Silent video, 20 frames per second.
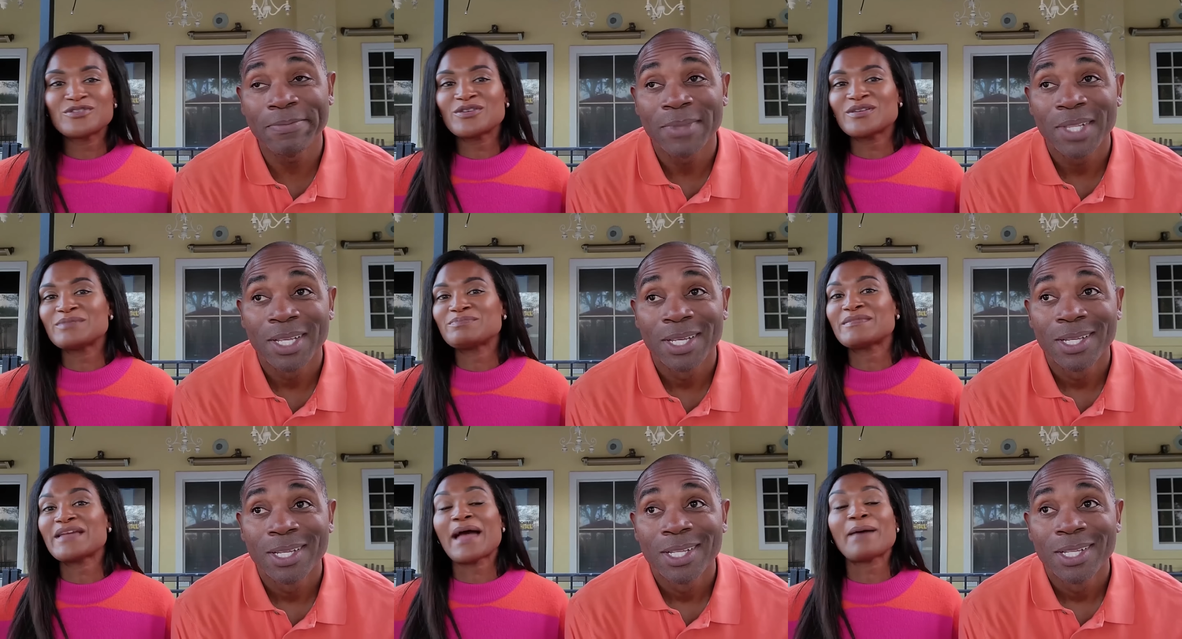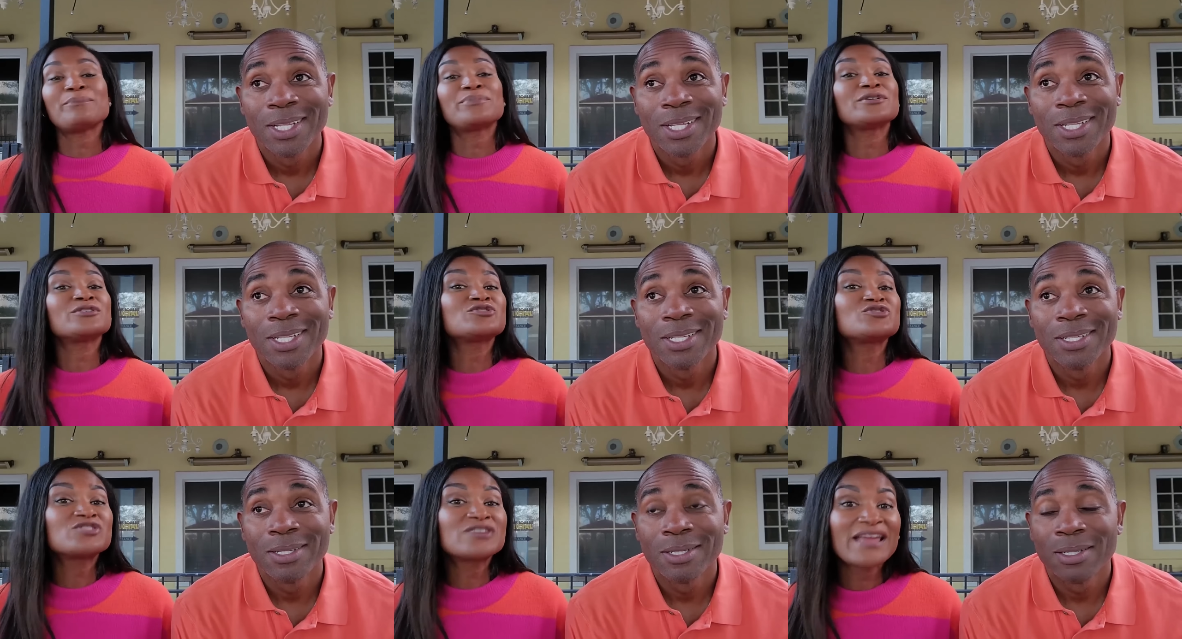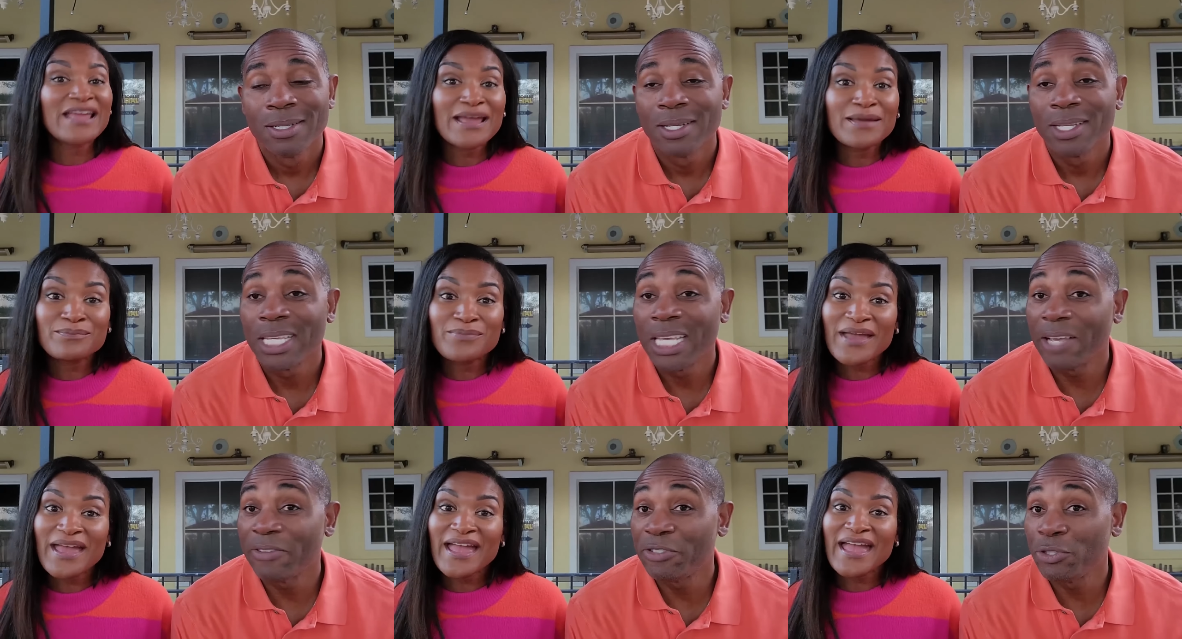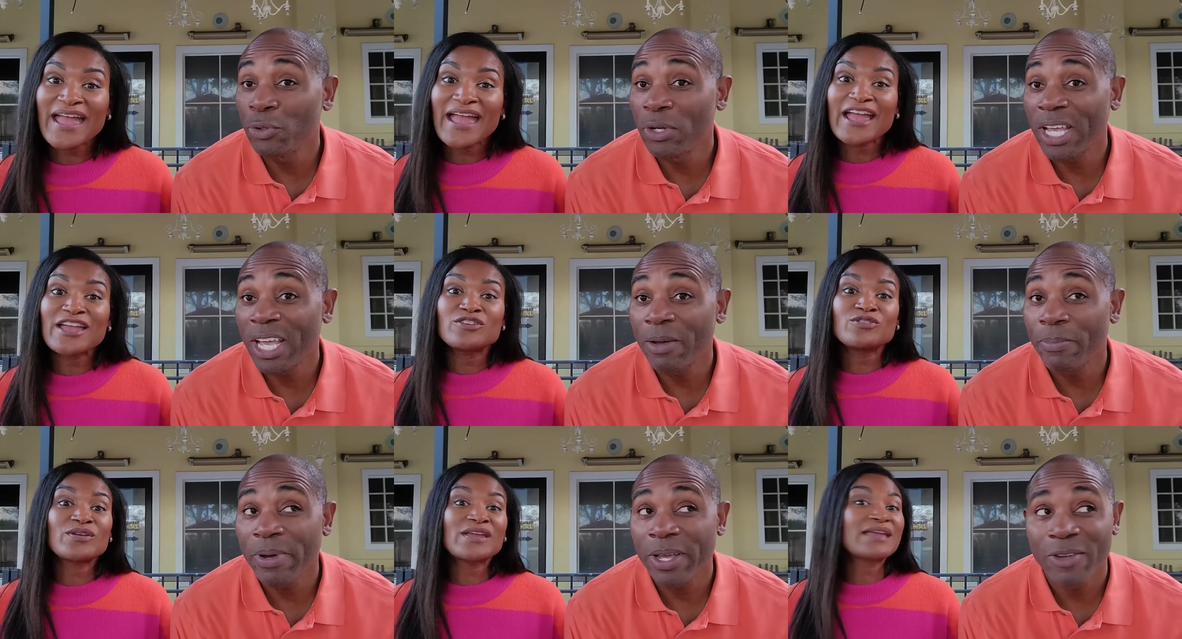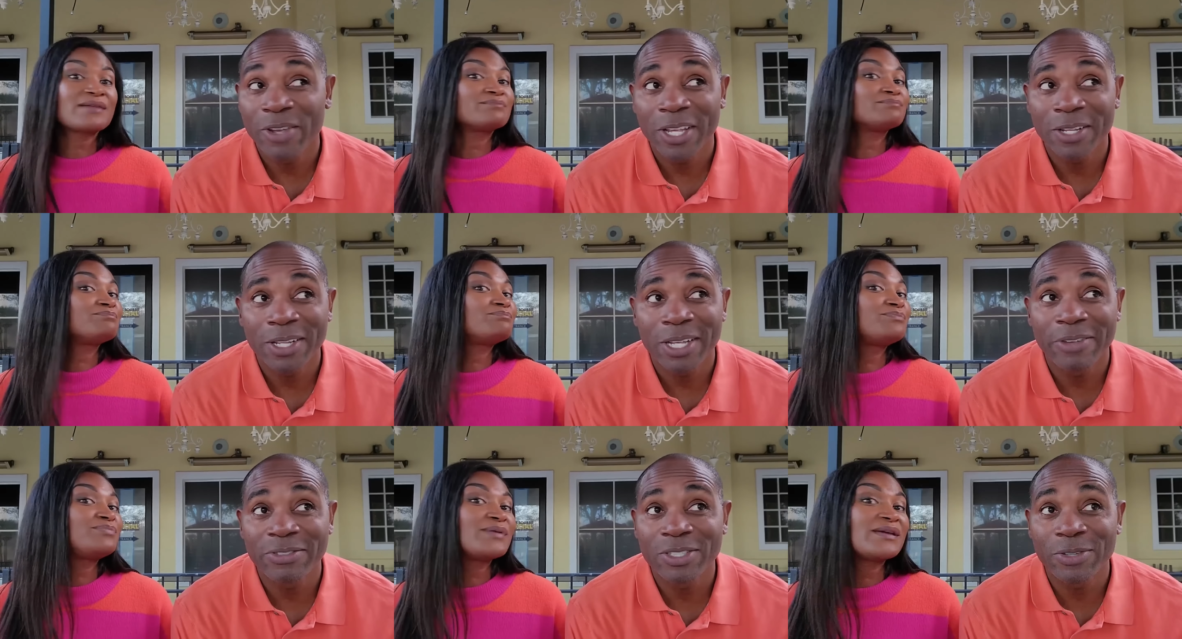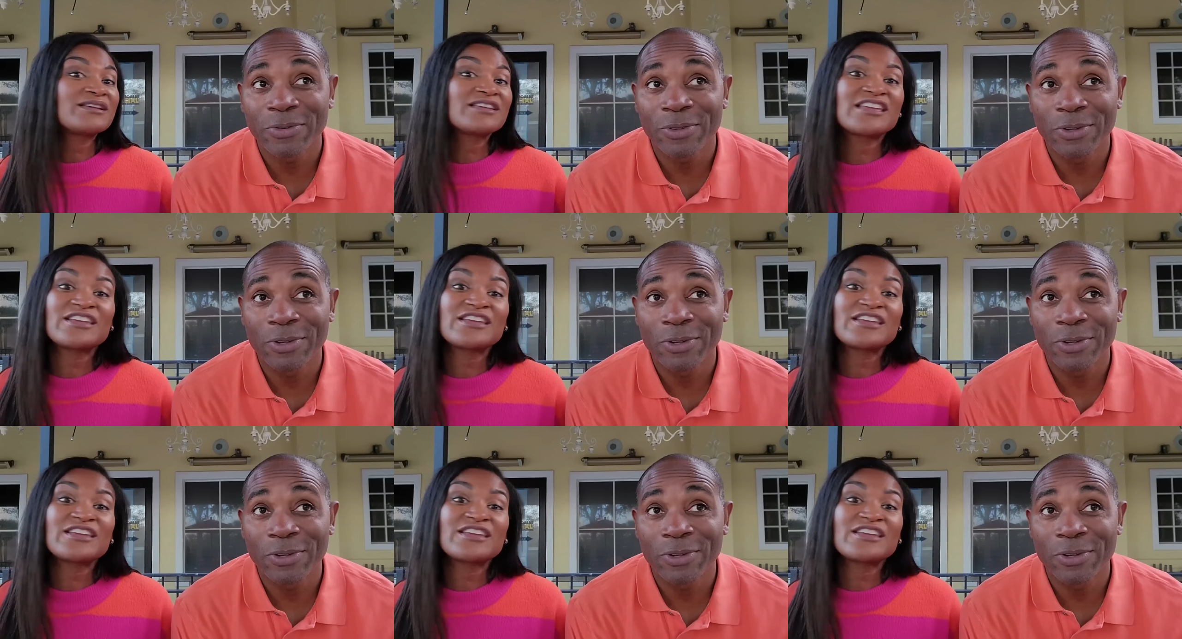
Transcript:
Speaker 1: you got bills you can't gifts pay, you can't pay.